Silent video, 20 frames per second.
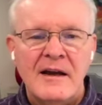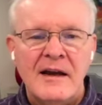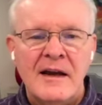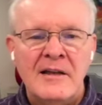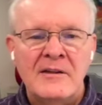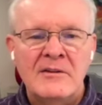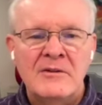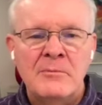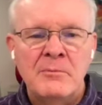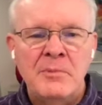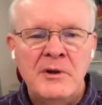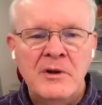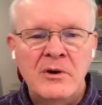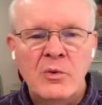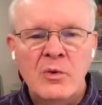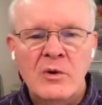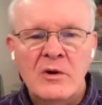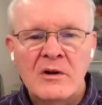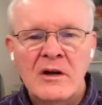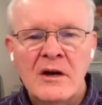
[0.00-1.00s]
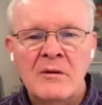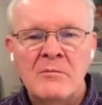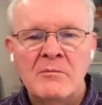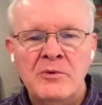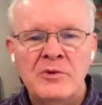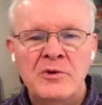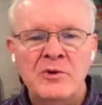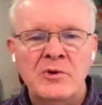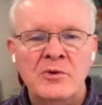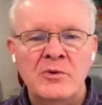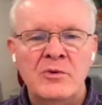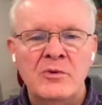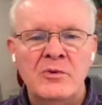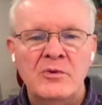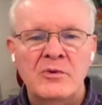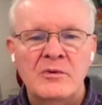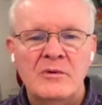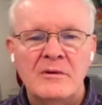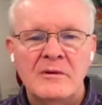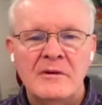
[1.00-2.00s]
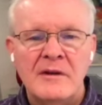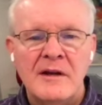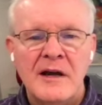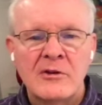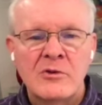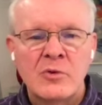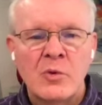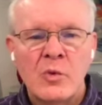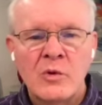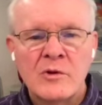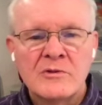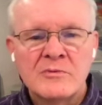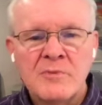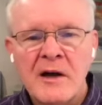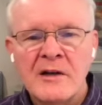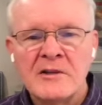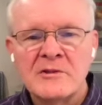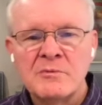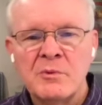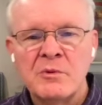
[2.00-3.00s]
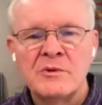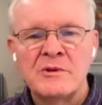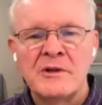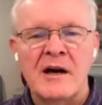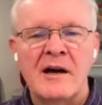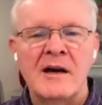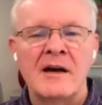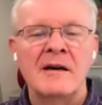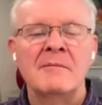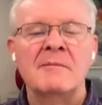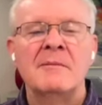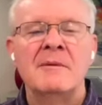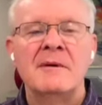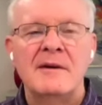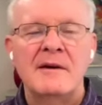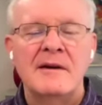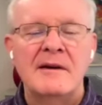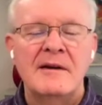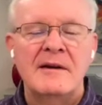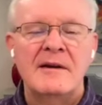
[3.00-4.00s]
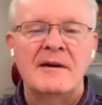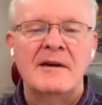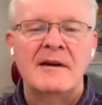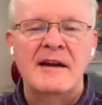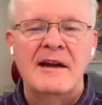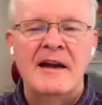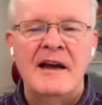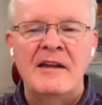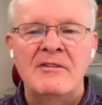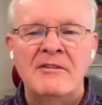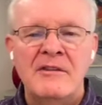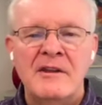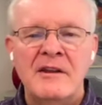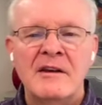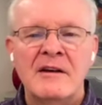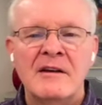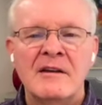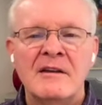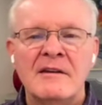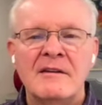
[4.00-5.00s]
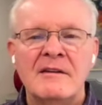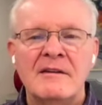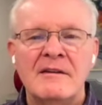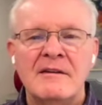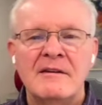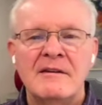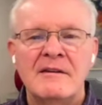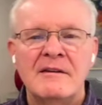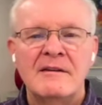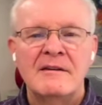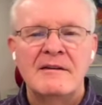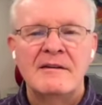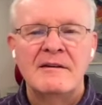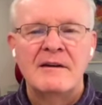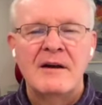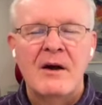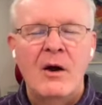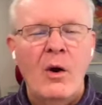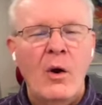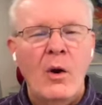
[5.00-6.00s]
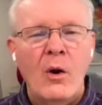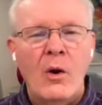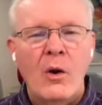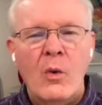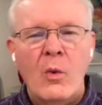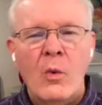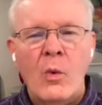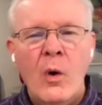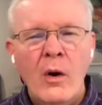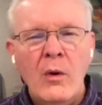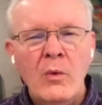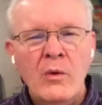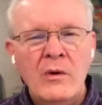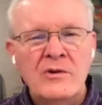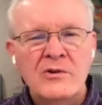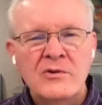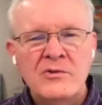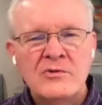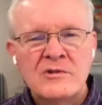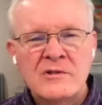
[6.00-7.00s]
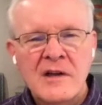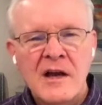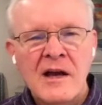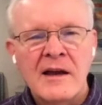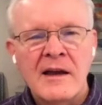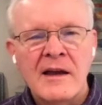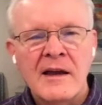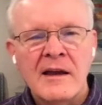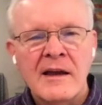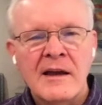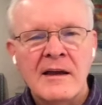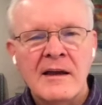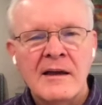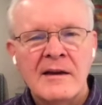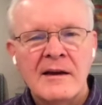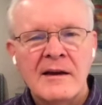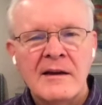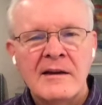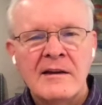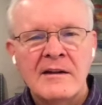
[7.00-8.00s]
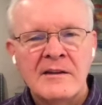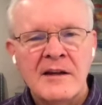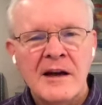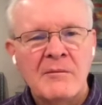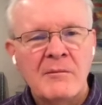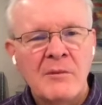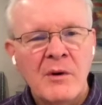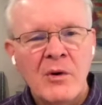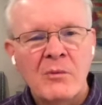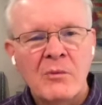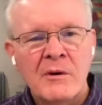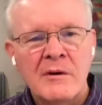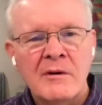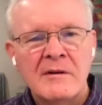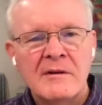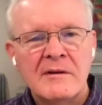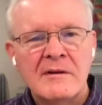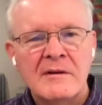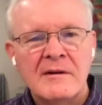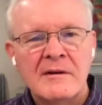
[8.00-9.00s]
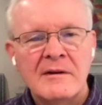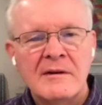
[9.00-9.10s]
And the bill will come due at the worst possible time. And then, what will you say in that moment?